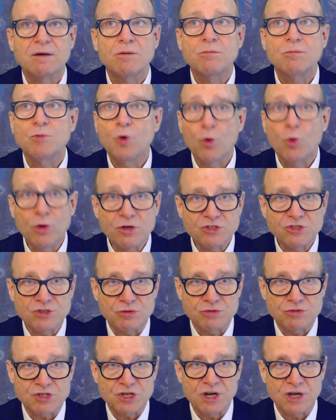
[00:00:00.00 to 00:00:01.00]

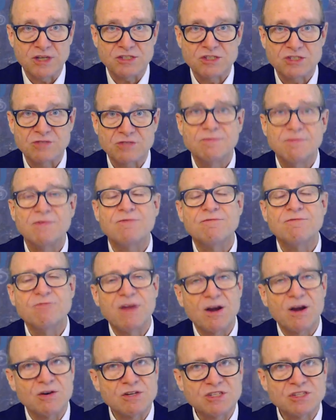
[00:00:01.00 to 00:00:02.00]
Cortisone shots,
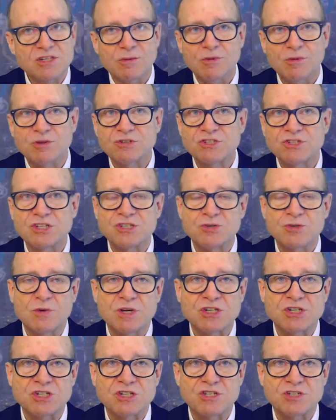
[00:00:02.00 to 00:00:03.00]
very similar
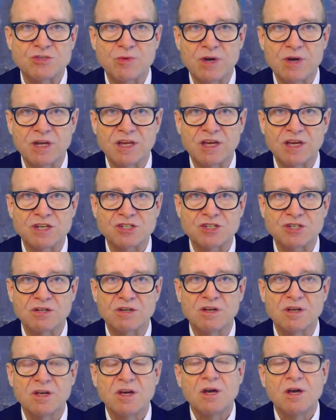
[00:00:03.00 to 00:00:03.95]
situation as radiation.